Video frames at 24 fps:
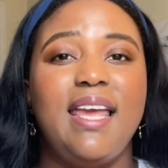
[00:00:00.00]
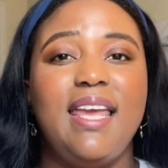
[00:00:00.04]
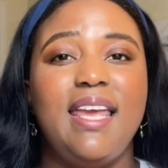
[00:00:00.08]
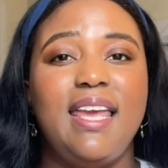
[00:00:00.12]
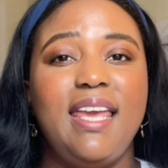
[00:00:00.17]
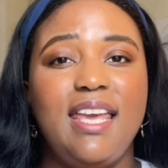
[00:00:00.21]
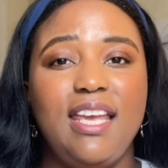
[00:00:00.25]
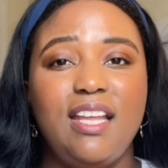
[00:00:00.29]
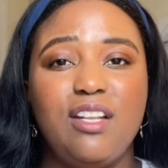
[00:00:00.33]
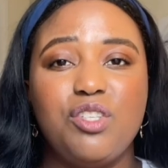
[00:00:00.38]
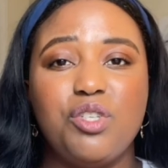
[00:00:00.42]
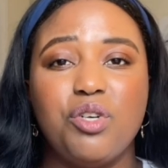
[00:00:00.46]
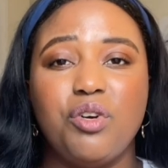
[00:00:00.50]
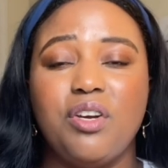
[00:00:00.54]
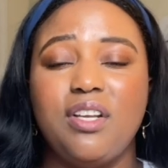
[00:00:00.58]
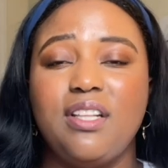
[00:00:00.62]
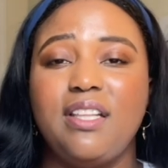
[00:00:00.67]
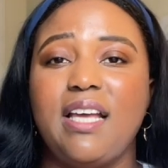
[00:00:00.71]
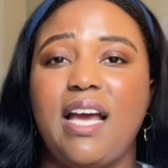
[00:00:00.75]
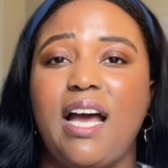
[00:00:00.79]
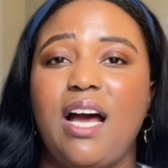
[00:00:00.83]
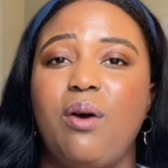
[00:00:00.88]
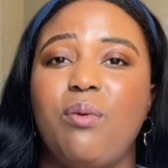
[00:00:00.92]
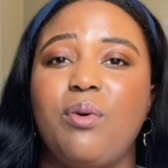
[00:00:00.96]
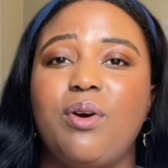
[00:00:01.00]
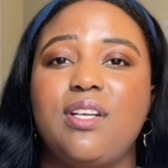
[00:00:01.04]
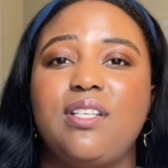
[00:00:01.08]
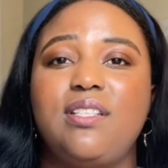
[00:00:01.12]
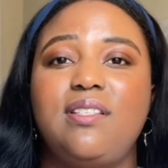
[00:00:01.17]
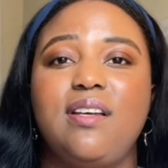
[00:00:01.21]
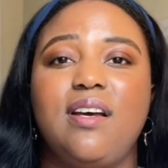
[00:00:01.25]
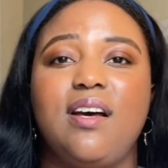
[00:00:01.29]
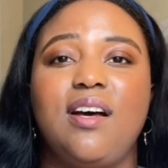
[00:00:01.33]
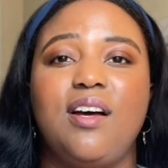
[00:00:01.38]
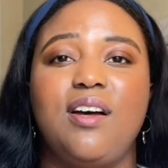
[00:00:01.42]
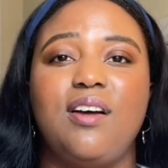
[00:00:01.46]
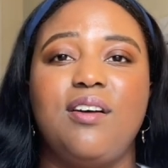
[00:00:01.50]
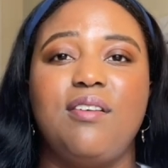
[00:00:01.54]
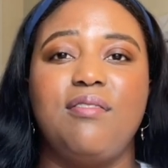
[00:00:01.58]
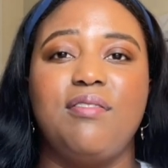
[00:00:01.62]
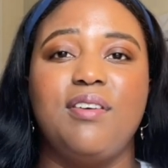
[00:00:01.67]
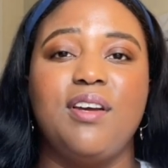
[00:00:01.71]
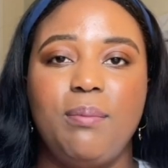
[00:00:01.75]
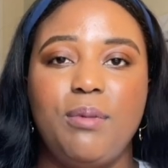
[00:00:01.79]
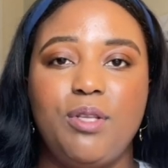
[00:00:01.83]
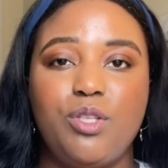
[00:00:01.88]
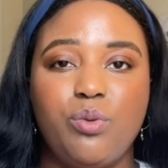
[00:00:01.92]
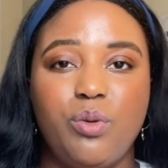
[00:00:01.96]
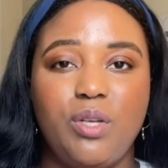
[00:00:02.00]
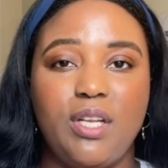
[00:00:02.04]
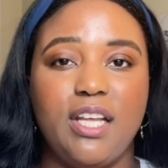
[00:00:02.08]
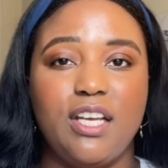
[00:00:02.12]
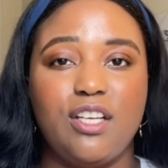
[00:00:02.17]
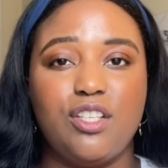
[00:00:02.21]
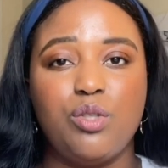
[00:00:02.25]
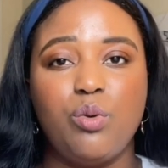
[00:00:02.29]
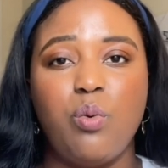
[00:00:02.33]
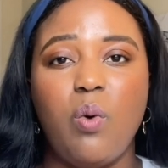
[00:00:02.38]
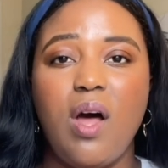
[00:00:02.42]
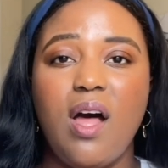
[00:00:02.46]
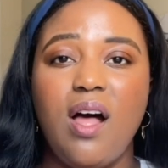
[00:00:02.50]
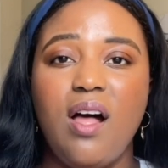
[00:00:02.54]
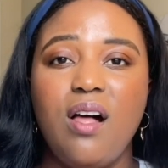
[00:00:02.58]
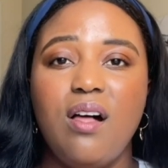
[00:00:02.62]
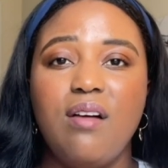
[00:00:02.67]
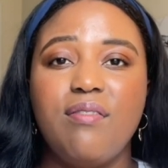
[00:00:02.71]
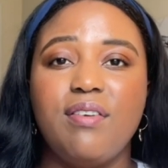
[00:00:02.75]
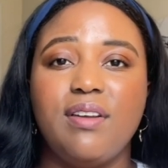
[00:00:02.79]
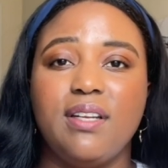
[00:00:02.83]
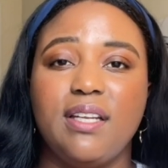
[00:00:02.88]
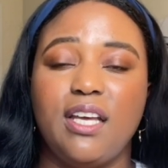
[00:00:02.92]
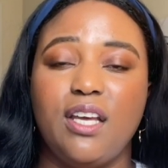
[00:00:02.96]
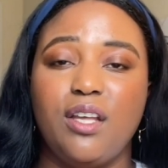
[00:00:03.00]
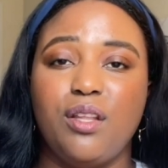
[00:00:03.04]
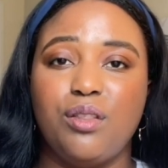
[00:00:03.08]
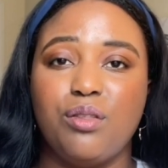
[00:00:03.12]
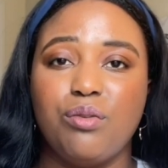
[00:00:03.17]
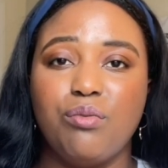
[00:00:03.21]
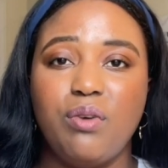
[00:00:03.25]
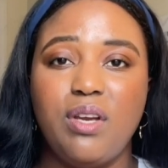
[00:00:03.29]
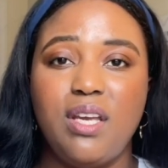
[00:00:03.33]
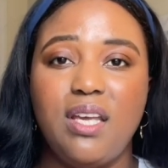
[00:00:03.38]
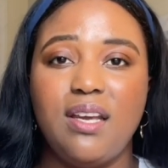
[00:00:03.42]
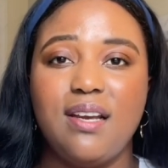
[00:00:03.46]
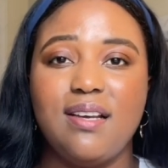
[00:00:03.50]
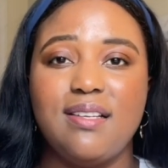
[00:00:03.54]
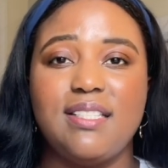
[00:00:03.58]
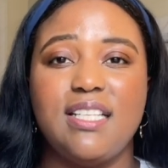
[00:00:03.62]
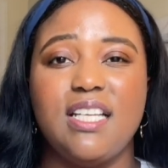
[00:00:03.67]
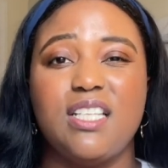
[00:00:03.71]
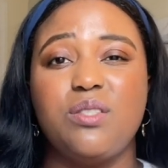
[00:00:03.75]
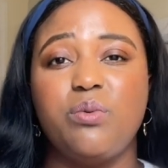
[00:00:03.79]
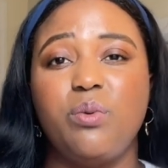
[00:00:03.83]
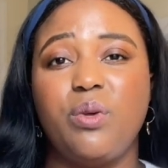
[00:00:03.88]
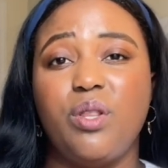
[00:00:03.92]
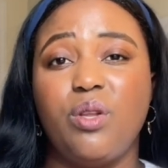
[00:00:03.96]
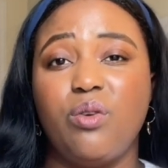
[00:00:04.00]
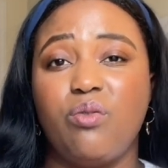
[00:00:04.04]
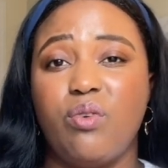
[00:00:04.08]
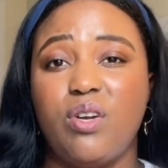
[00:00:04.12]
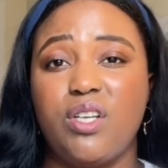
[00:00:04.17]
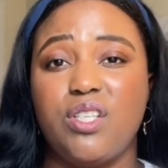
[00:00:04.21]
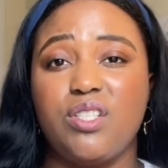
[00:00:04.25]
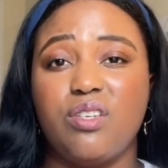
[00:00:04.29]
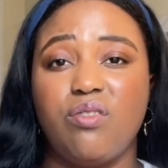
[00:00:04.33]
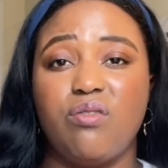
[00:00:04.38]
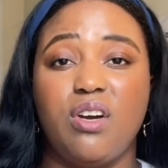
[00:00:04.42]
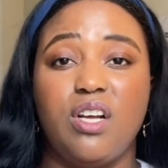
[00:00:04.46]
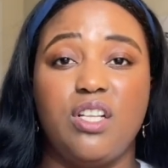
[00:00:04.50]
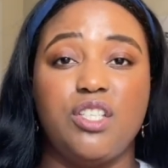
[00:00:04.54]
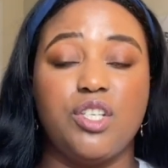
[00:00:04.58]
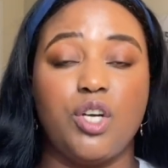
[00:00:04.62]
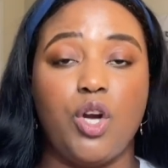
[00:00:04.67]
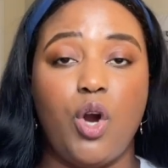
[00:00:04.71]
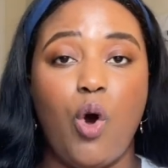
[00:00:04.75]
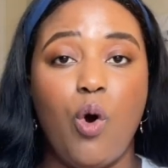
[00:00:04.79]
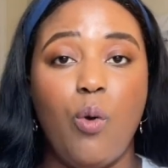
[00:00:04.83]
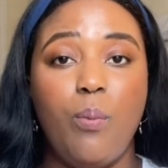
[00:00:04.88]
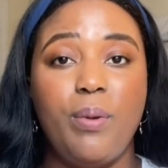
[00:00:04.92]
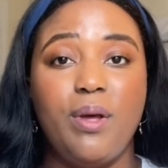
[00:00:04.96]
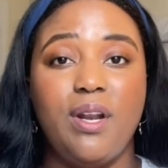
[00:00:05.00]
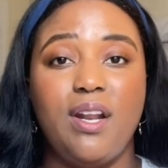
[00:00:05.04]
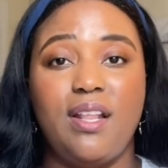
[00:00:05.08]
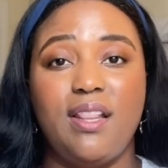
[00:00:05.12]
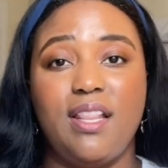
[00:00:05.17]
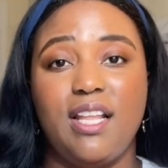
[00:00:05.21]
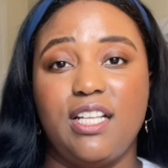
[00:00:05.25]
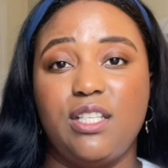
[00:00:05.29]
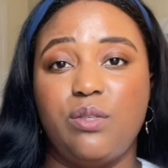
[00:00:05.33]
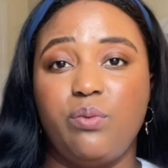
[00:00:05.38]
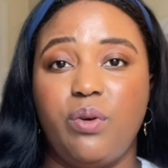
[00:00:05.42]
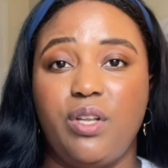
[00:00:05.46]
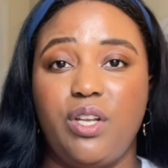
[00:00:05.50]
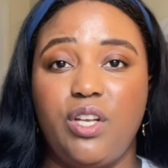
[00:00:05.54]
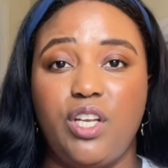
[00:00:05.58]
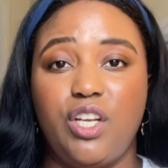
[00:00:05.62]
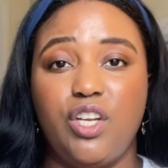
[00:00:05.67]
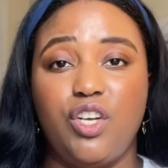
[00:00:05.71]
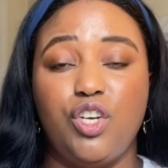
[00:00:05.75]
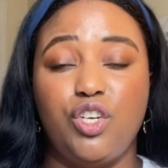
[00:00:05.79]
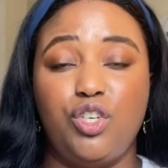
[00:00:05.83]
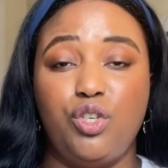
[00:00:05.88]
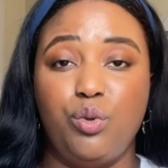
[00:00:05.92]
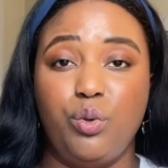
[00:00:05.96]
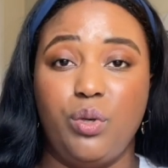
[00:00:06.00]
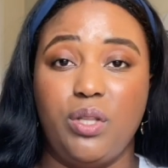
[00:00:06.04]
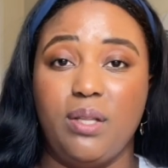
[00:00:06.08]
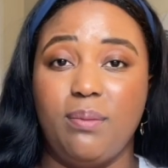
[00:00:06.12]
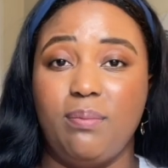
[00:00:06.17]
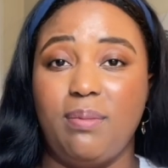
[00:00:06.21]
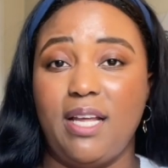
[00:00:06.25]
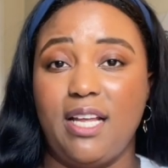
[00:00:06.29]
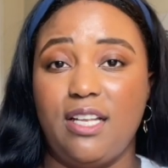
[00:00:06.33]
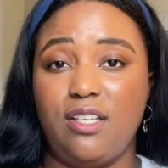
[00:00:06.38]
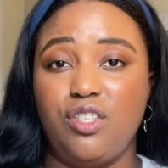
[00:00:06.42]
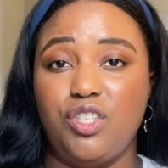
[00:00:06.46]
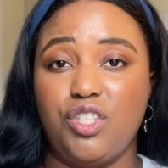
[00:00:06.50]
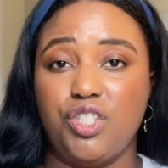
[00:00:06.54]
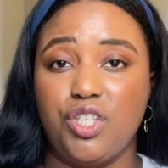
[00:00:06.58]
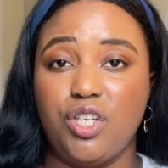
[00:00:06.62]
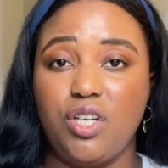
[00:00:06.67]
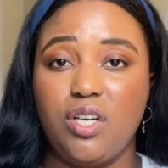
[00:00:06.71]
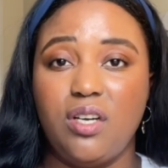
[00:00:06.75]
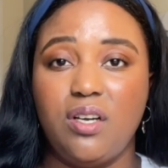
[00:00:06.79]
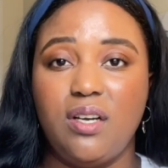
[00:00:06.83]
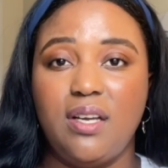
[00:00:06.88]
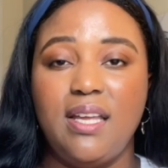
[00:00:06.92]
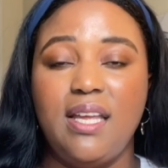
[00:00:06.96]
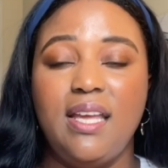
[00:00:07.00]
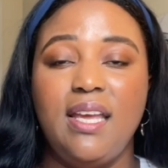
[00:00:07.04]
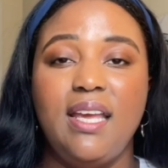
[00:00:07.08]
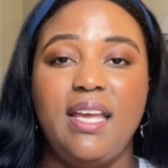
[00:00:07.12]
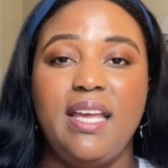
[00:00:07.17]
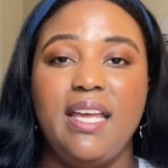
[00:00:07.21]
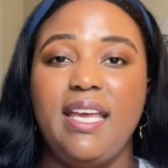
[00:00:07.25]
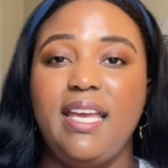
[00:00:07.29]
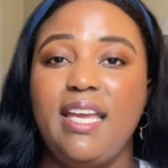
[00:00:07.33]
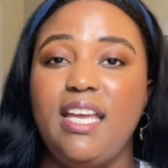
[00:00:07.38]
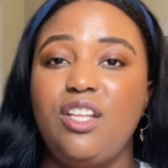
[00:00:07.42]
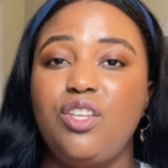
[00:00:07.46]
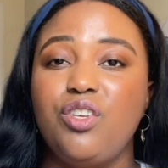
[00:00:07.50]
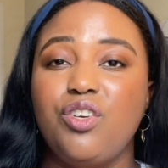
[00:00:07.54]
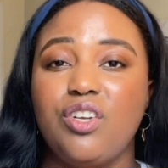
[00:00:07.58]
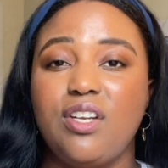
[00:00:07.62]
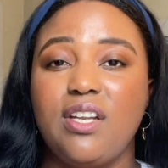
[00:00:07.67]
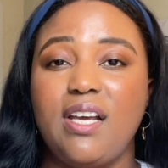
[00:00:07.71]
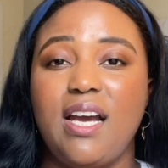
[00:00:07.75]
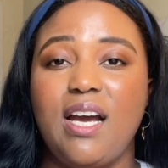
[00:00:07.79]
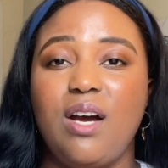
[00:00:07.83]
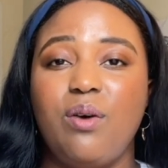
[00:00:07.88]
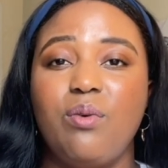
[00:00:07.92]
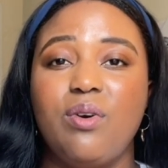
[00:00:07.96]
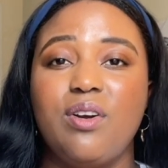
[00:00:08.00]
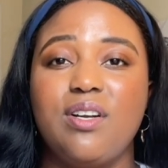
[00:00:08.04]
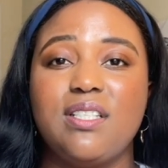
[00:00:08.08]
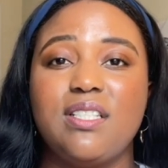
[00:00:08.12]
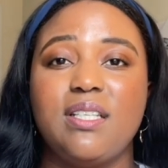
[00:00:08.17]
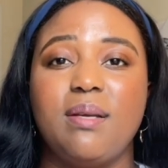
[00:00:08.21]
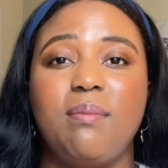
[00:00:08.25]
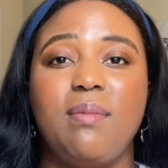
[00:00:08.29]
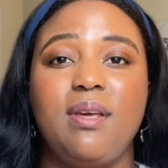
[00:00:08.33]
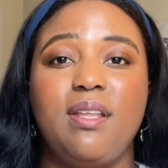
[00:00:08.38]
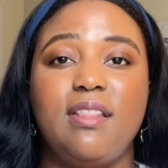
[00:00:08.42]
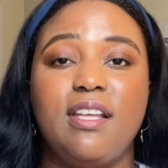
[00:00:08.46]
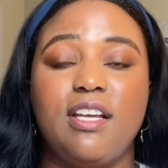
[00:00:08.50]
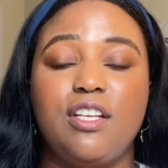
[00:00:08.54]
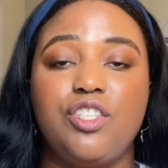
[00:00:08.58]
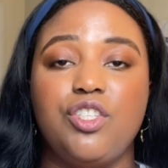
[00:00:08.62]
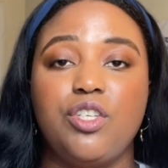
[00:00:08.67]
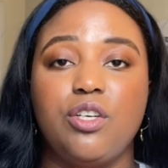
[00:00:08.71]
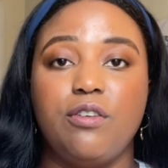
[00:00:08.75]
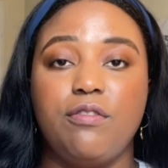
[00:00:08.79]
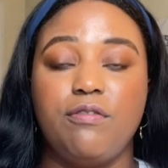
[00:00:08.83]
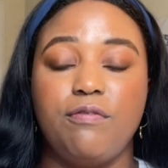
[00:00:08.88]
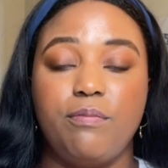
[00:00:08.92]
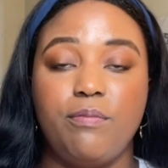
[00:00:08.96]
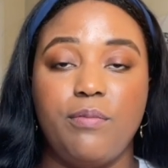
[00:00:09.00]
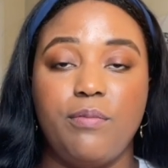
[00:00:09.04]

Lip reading: eat during the hours of between like 12 and like 3, because that's when the restaurants are open and that's when they're doing the plat de jour. Eat during the hours and make that your